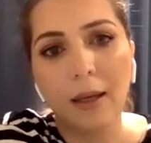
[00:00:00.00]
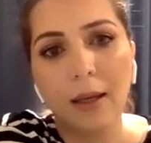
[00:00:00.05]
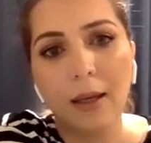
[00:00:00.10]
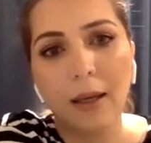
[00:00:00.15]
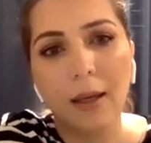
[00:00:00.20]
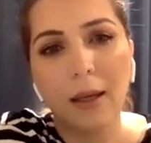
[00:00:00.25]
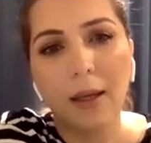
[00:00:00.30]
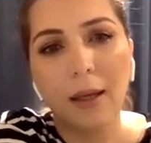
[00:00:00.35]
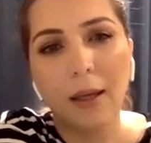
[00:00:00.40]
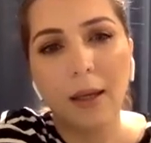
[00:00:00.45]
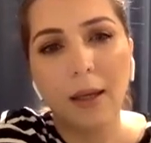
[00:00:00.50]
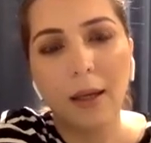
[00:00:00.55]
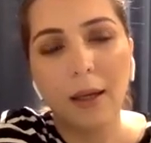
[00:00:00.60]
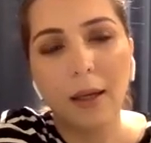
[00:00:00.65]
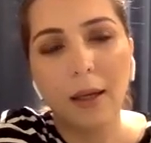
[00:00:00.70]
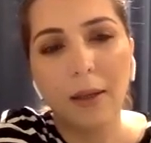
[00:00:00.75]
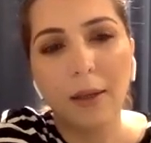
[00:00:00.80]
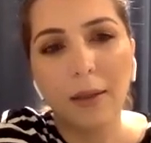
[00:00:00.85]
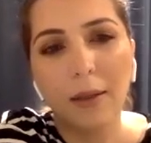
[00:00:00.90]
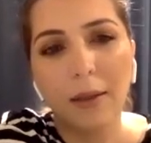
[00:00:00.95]

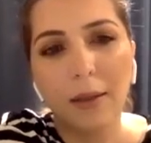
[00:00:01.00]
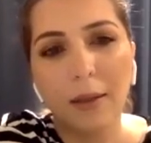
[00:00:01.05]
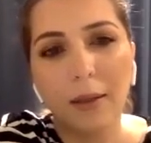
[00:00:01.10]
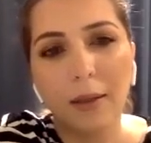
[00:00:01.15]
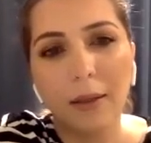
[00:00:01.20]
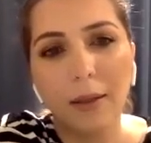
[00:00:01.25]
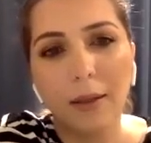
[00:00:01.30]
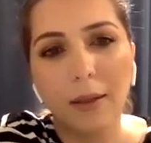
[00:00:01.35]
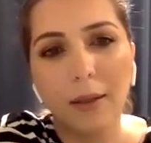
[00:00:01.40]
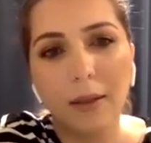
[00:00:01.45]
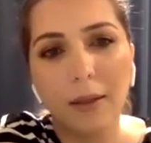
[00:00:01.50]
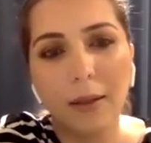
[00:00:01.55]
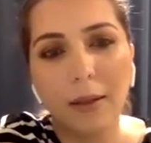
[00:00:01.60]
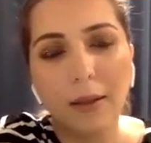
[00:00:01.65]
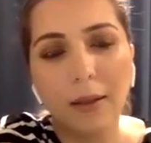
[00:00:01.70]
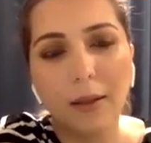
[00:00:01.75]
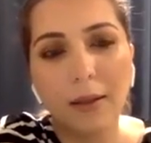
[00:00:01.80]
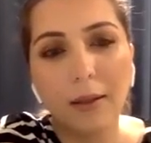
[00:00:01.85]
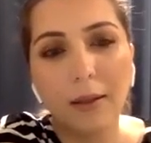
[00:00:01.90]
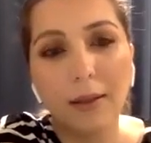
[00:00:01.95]

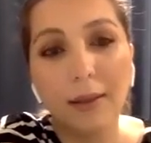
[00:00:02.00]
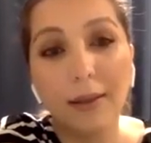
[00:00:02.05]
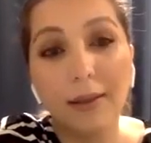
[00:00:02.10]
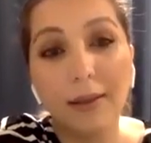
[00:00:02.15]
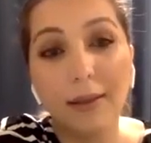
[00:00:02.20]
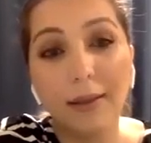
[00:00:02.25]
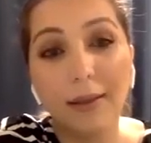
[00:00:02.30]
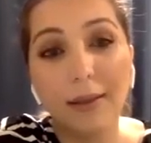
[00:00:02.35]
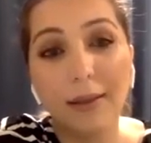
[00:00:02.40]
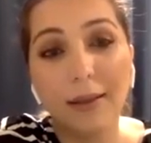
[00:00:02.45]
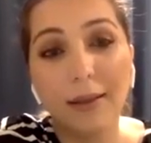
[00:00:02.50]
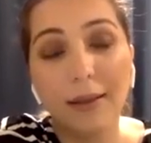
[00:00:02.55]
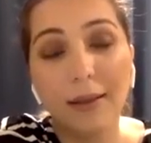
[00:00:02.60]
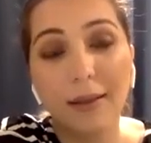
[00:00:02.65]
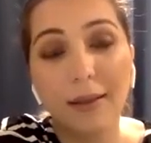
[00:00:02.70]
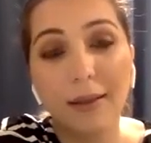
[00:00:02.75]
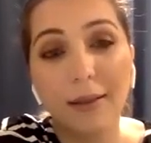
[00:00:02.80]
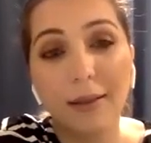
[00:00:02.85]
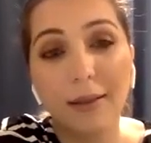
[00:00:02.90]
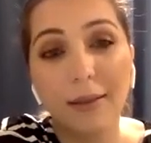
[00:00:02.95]

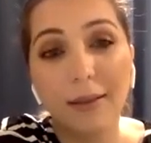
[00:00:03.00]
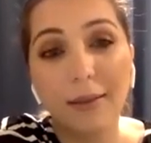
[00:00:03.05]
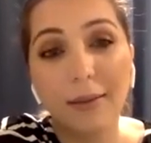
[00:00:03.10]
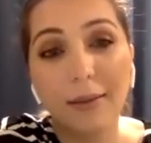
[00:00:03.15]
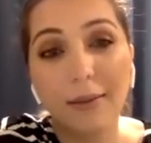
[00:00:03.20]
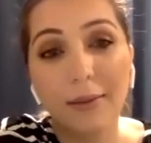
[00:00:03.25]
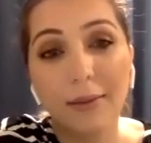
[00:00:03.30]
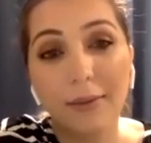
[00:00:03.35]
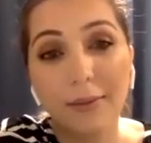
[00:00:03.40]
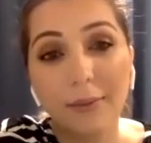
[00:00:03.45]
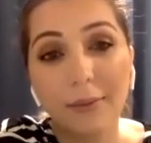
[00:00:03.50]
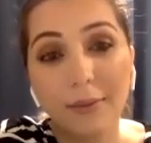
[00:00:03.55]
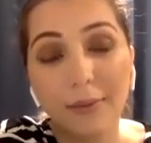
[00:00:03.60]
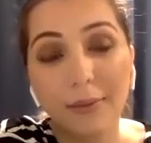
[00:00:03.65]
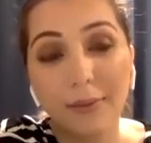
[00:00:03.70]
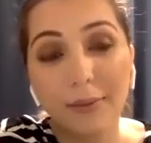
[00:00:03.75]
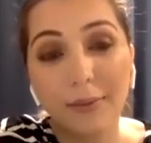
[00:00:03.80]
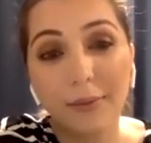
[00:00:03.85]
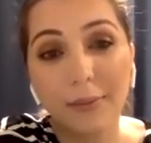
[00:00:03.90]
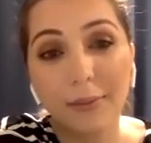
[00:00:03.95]

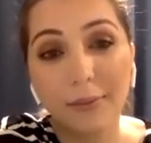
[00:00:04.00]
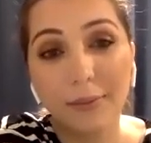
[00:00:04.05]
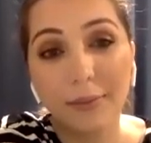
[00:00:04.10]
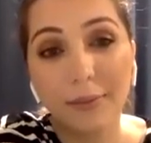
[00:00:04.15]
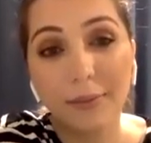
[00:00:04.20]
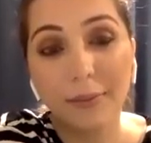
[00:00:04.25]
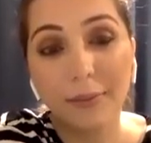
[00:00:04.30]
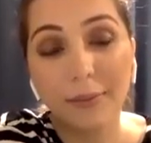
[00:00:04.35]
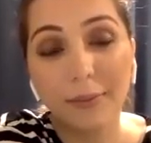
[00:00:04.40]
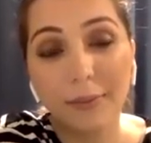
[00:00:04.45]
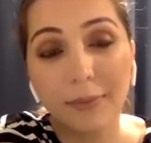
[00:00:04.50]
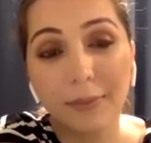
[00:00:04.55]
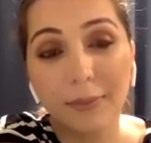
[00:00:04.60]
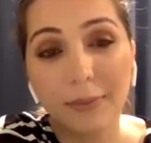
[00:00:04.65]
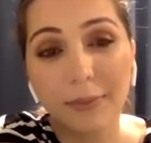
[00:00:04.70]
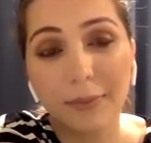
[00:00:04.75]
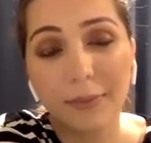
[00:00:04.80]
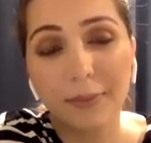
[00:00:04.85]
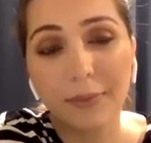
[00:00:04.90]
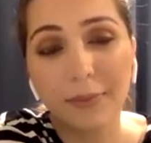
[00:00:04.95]
(not speaking)